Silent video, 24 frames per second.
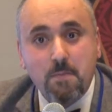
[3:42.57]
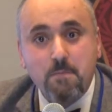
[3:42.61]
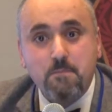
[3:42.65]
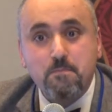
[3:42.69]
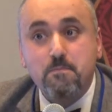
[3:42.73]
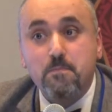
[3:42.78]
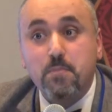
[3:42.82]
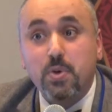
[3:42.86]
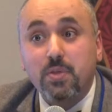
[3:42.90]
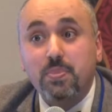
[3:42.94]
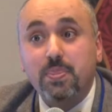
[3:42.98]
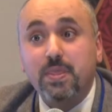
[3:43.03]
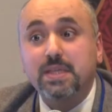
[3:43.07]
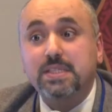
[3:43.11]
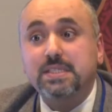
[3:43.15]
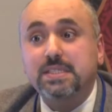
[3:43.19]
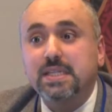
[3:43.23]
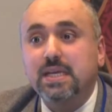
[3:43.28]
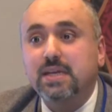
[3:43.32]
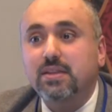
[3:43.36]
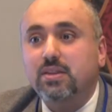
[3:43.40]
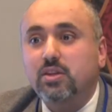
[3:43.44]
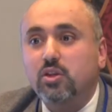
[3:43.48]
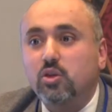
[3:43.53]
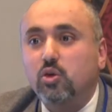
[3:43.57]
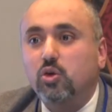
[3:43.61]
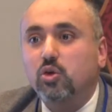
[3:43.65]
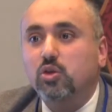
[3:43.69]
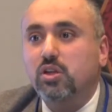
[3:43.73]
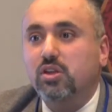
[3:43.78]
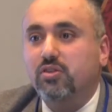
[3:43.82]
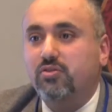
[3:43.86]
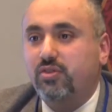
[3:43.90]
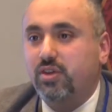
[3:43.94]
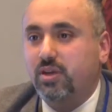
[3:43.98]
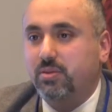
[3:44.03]
But that's not the
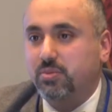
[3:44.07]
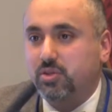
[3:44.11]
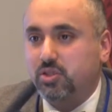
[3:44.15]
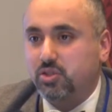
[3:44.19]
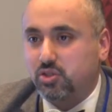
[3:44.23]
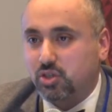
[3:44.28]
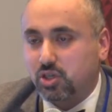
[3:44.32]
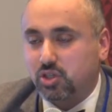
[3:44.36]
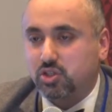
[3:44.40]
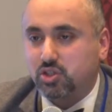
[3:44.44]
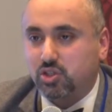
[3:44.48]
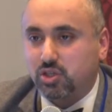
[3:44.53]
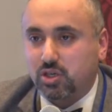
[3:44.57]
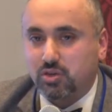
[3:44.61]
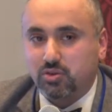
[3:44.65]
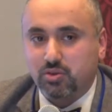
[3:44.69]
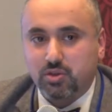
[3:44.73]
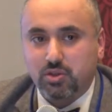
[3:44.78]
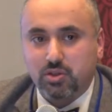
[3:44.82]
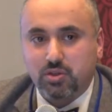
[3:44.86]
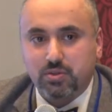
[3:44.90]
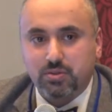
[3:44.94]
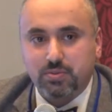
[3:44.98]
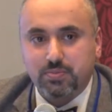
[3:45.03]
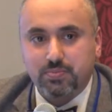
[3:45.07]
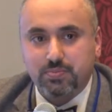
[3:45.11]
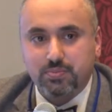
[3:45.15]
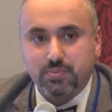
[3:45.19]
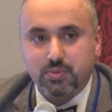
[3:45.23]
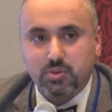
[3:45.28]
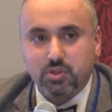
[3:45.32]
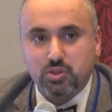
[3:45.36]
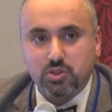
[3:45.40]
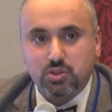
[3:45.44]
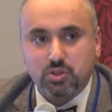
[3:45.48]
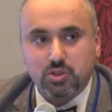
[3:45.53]
only family structure out there.
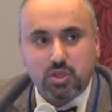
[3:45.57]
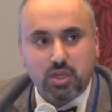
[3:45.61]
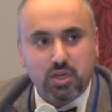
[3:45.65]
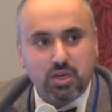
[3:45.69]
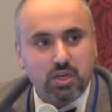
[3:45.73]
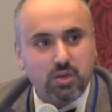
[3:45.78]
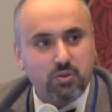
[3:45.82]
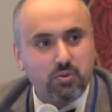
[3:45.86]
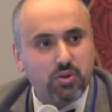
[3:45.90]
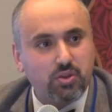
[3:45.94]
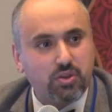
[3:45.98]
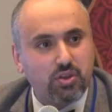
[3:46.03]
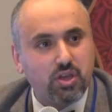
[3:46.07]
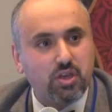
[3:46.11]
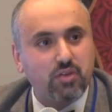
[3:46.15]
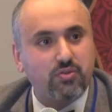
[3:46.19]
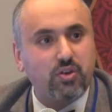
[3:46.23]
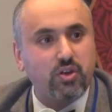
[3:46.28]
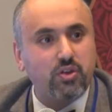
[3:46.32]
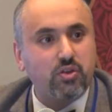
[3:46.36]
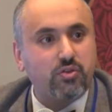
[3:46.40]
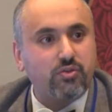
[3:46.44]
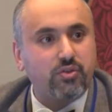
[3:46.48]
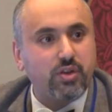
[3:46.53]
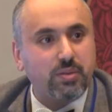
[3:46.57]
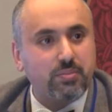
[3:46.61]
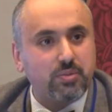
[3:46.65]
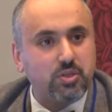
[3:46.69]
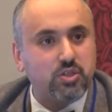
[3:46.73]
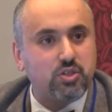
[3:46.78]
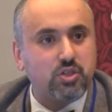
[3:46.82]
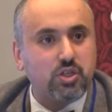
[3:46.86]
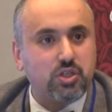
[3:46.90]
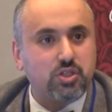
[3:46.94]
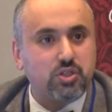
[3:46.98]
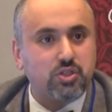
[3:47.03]
Can anyone think of other family
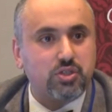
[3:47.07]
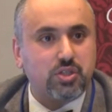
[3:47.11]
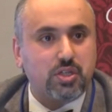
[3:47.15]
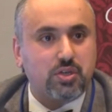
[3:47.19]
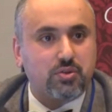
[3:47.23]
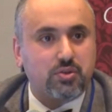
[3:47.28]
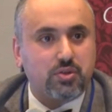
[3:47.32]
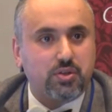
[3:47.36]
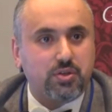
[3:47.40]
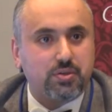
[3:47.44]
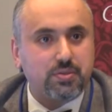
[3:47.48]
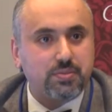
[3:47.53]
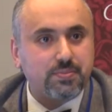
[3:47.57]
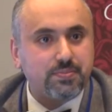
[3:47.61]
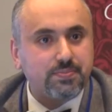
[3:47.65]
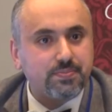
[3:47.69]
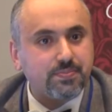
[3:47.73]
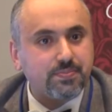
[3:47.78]
structures out there?